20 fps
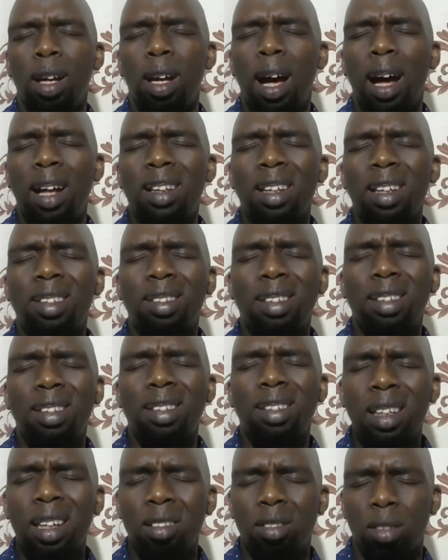and the
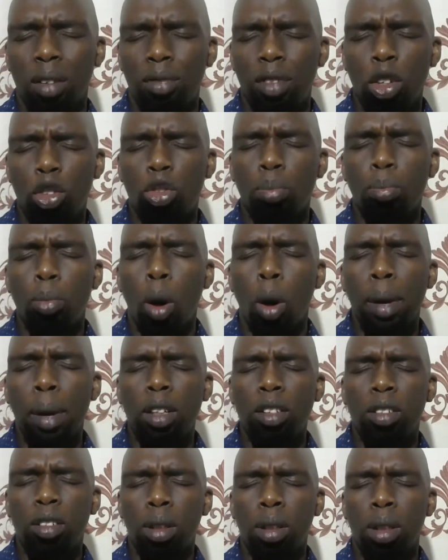stillness of this
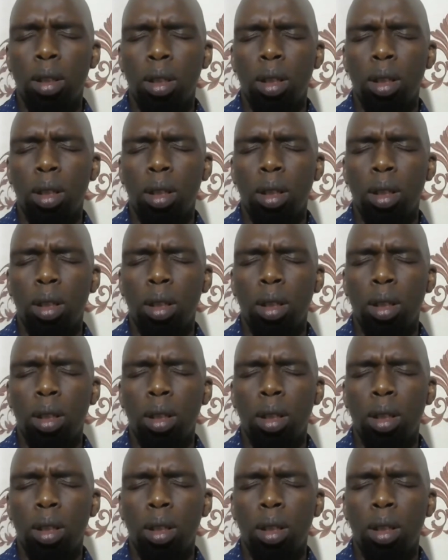moment.